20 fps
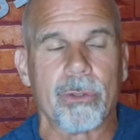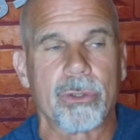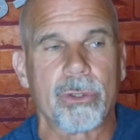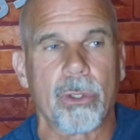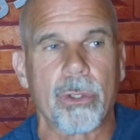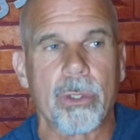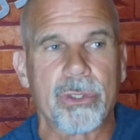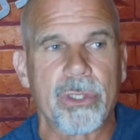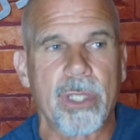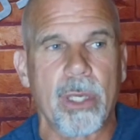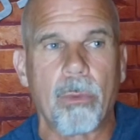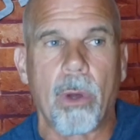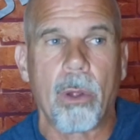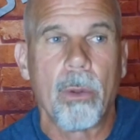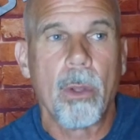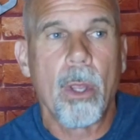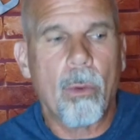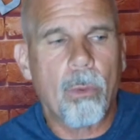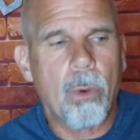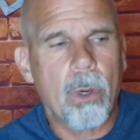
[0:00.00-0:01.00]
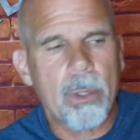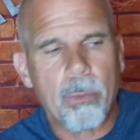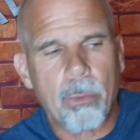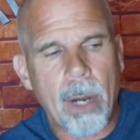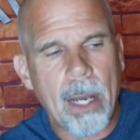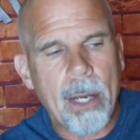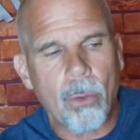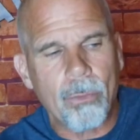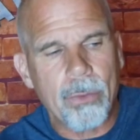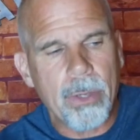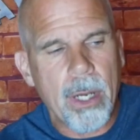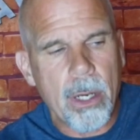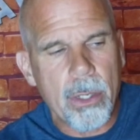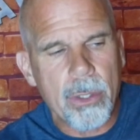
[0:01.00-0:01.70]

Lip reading: So they'll say, well, right over here,